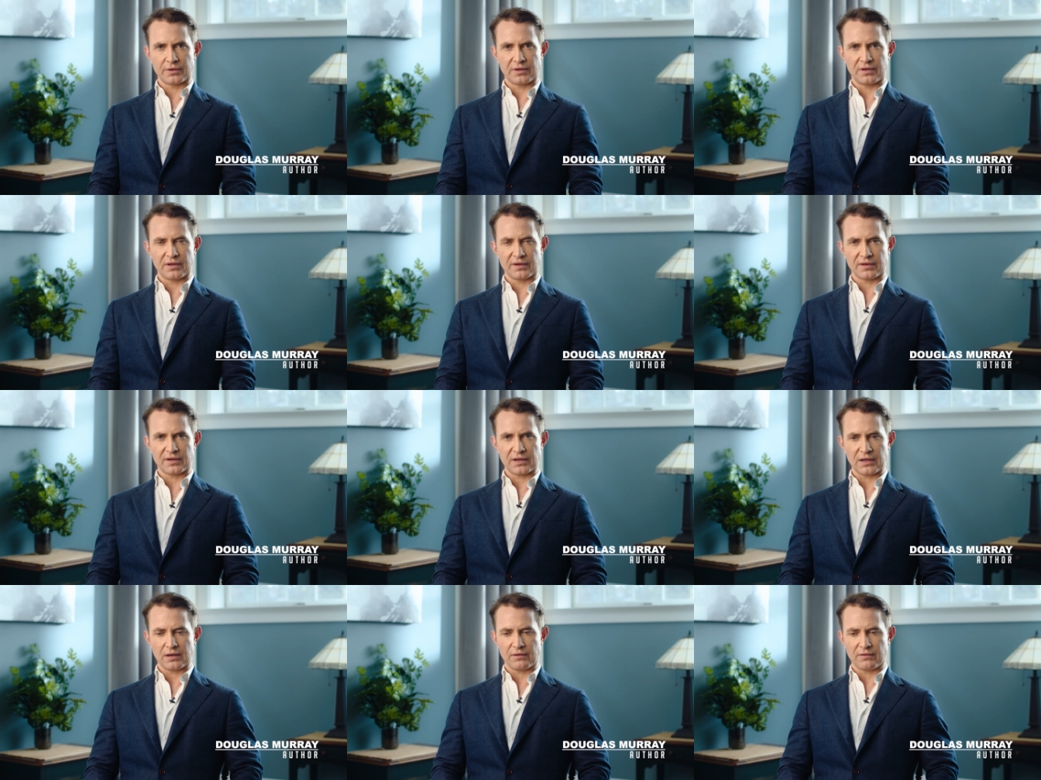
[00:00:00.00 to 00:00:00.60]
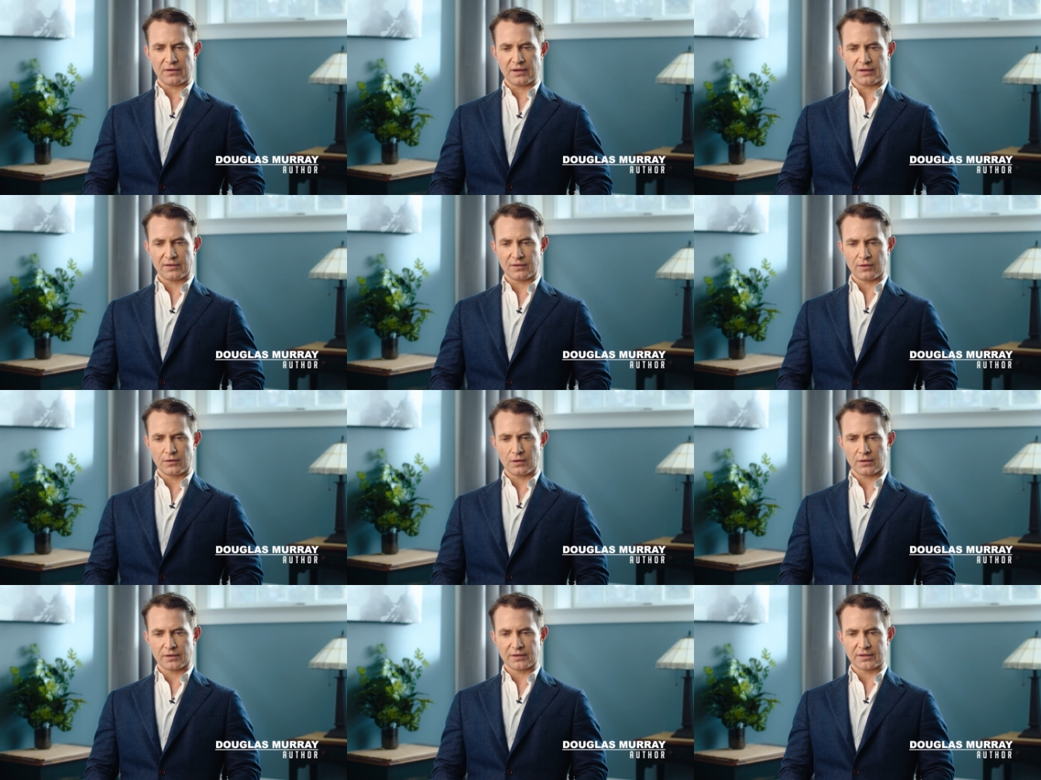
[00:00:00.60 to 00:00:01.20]
do in this era is
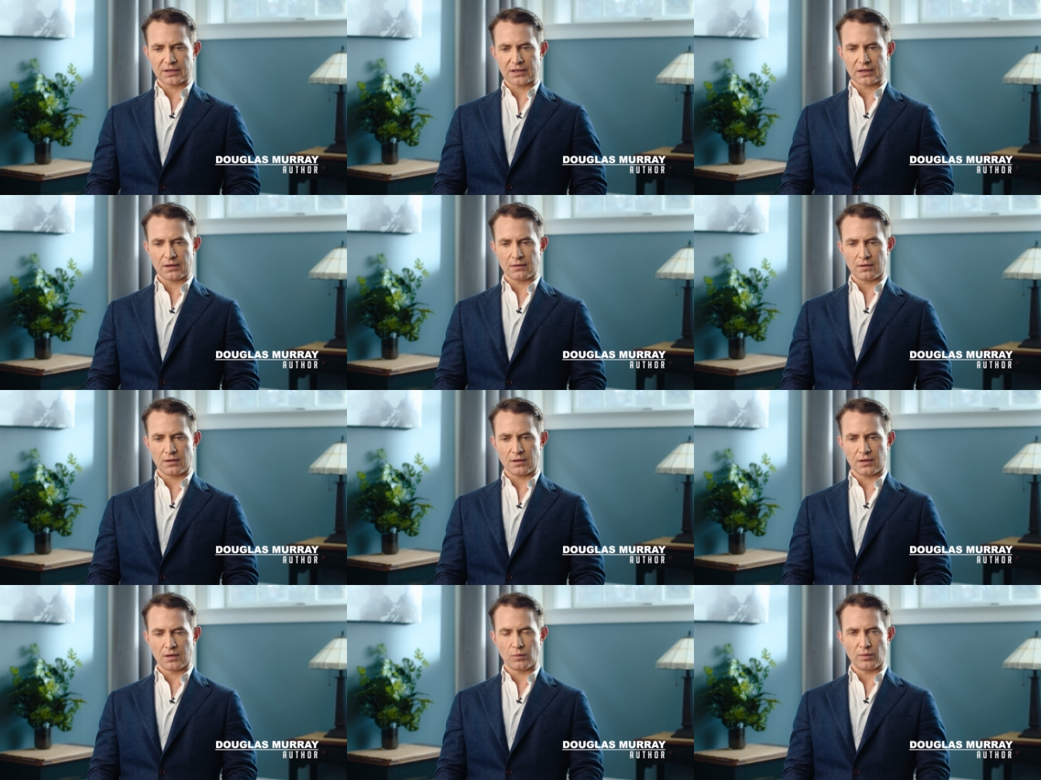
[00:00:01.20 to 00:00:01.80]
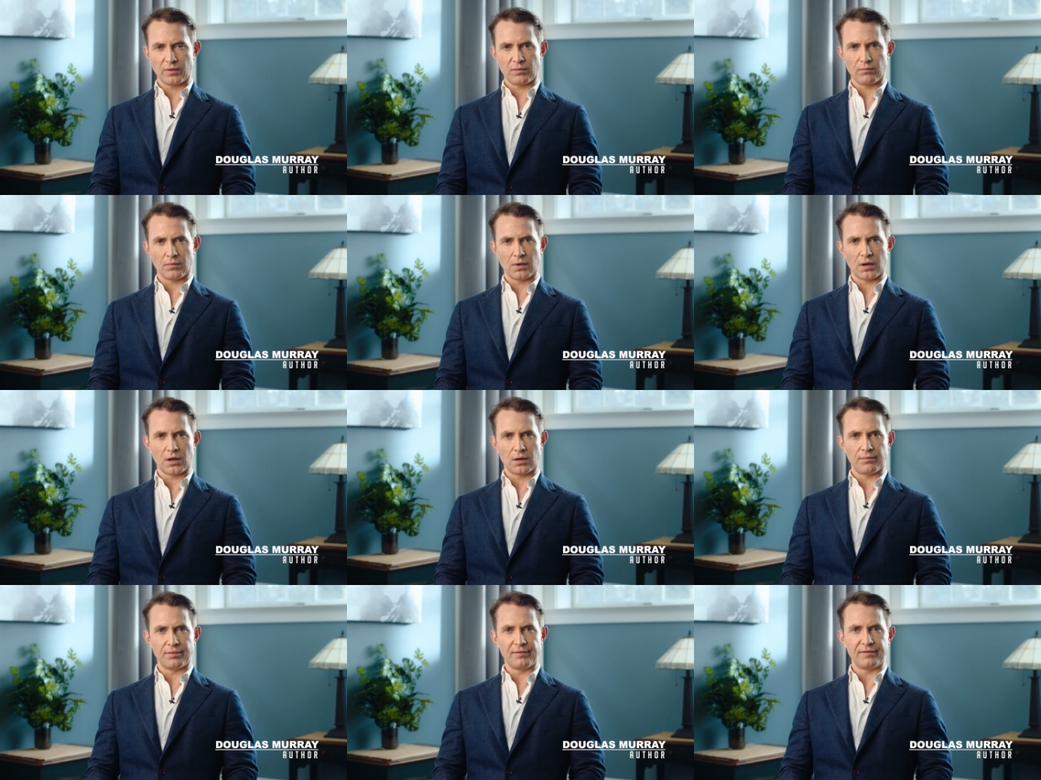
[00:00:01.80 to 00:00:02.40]
not to go along with
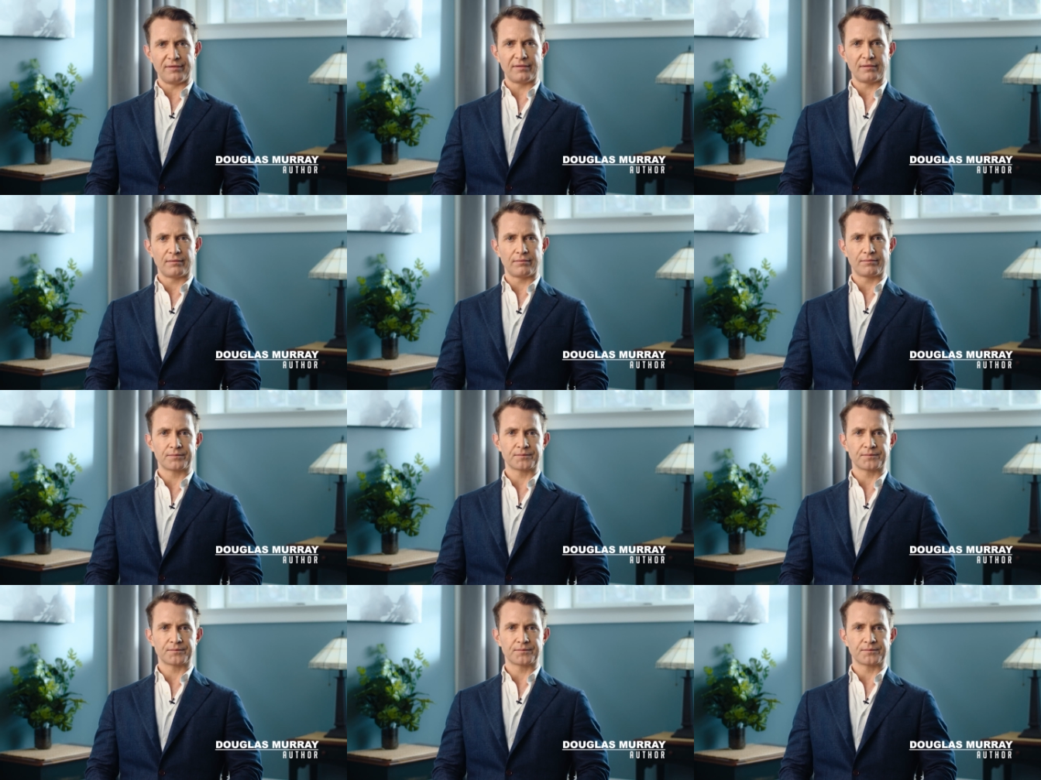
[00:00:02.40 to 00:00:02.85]
mobs,